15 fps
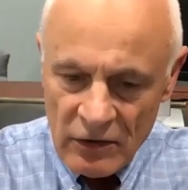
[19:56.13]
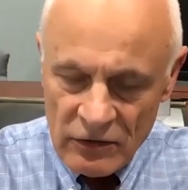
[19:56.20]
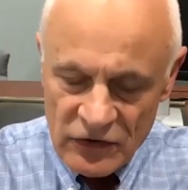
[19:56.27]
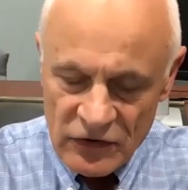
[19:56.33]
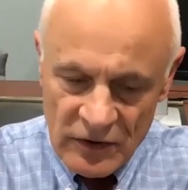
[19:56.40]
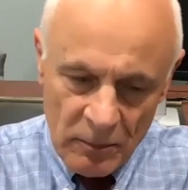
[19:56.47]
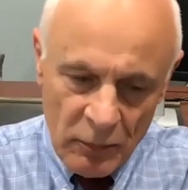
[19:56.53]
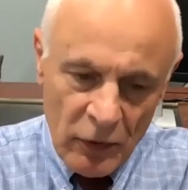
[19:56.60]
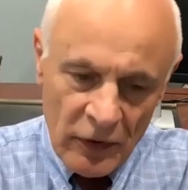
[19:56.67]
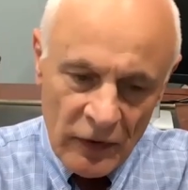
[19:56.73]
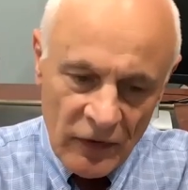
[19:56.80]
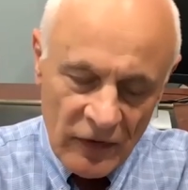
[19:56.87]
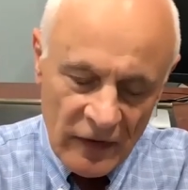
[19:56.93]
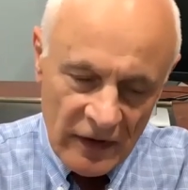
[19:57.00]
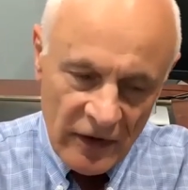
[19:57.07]
support
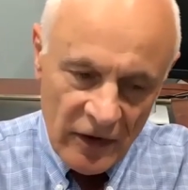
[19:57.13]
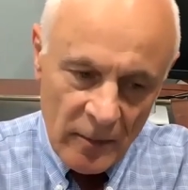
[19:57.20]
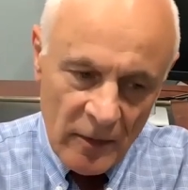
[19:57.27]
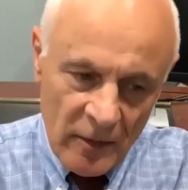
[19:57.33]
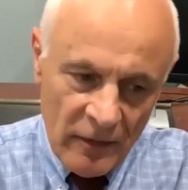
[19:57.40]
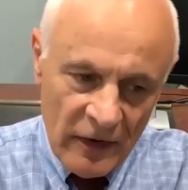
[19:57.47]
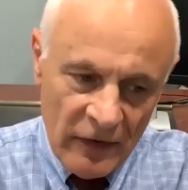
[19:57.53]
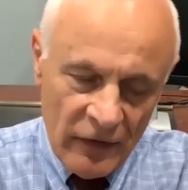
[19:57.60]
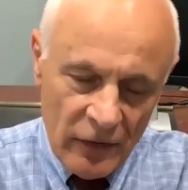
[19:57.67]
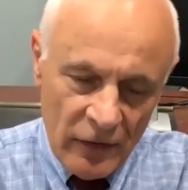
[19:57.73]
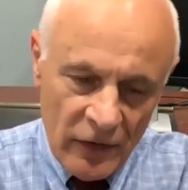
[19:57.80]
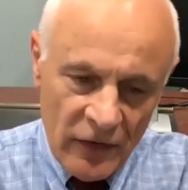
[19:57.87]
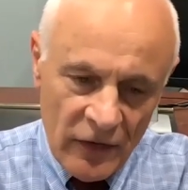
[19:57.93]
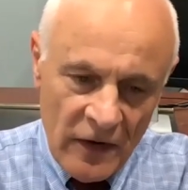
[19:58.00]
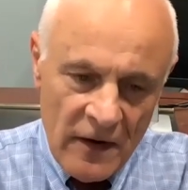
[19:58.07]
scleroderma
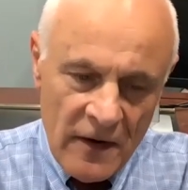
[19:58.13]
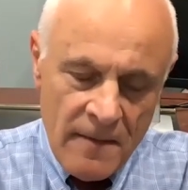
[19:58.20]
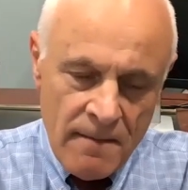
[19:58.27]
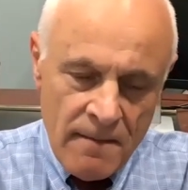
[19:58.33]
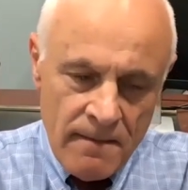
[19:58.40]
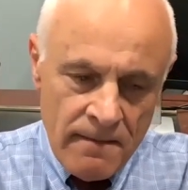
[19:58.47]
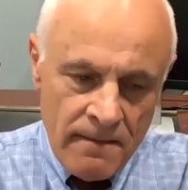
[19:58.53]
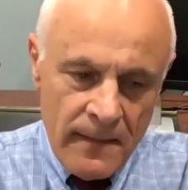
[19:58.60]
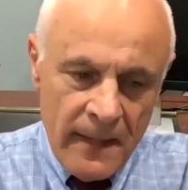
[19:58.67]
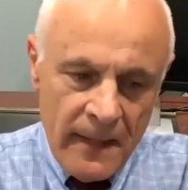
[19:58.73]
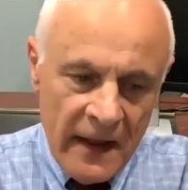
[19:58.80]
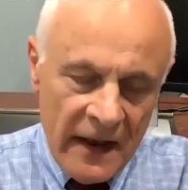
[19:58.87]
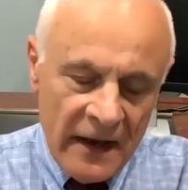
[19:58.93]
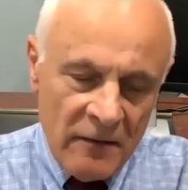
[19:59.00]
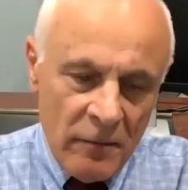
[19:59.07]
research.
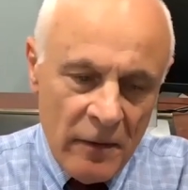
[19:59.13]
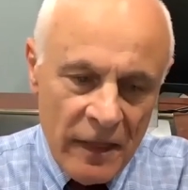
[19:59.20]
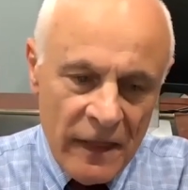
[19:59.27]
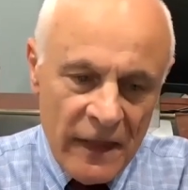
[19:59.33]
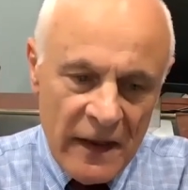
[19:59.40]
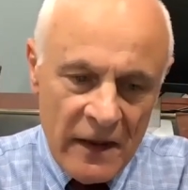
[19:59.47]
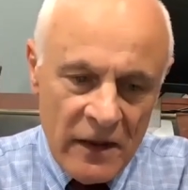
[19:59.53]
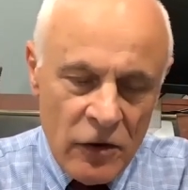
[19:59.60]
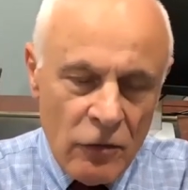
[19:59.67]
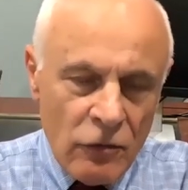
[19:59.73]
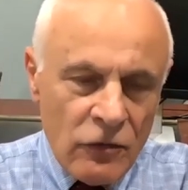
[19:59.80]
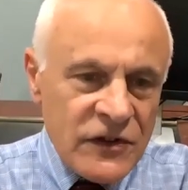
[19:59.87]
And with the new